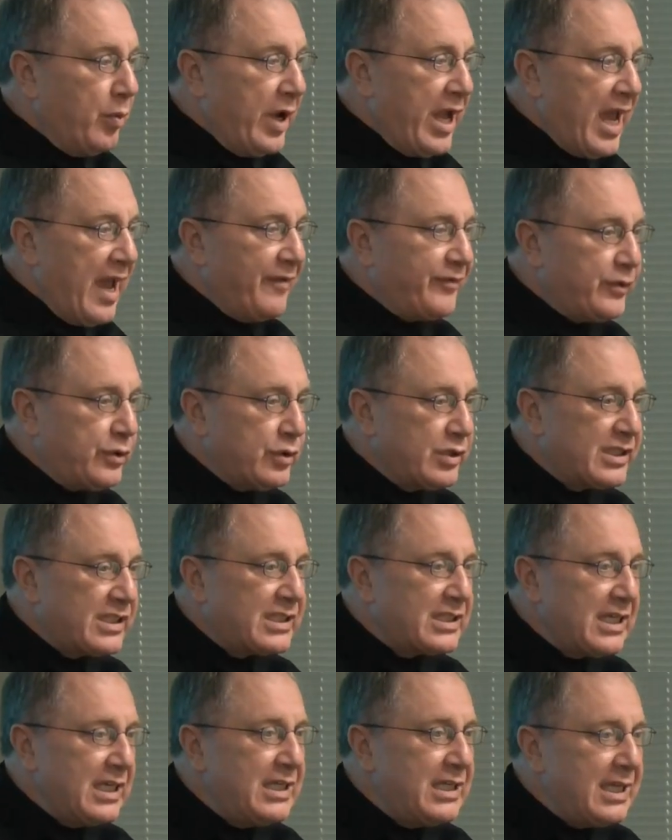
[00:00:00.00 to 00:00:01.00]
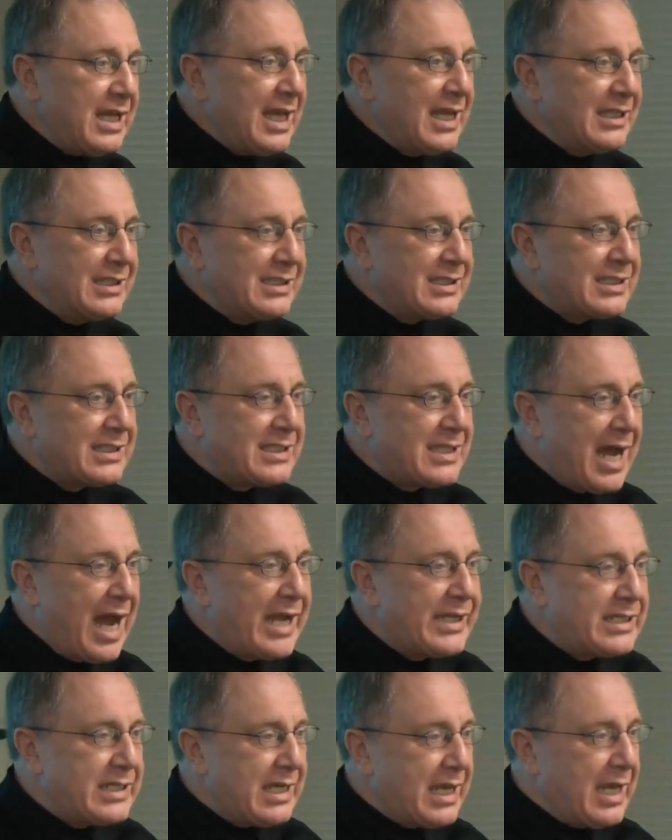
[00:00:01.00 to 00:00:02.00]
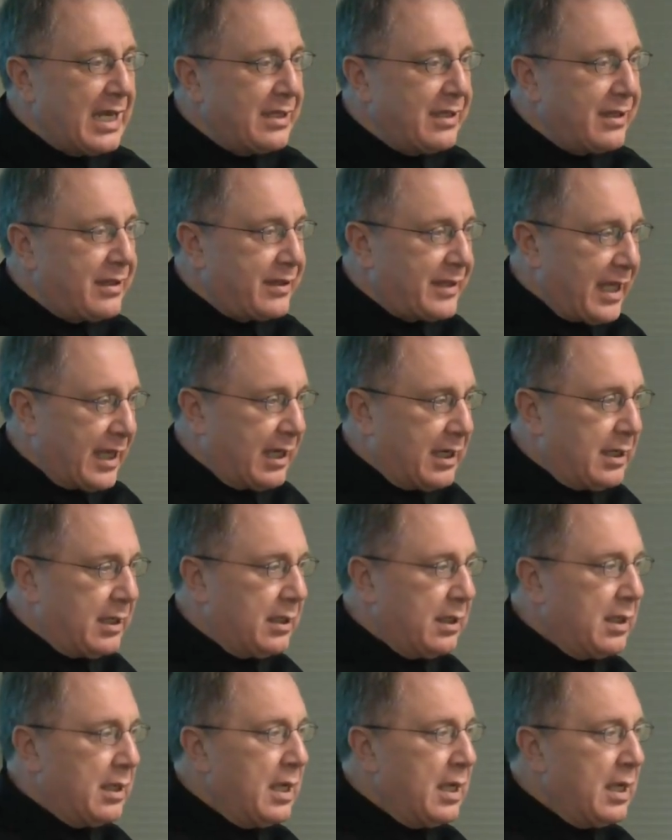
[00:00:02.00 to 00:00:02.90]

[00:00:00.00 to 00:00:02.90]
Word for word: We have to sit and study and think.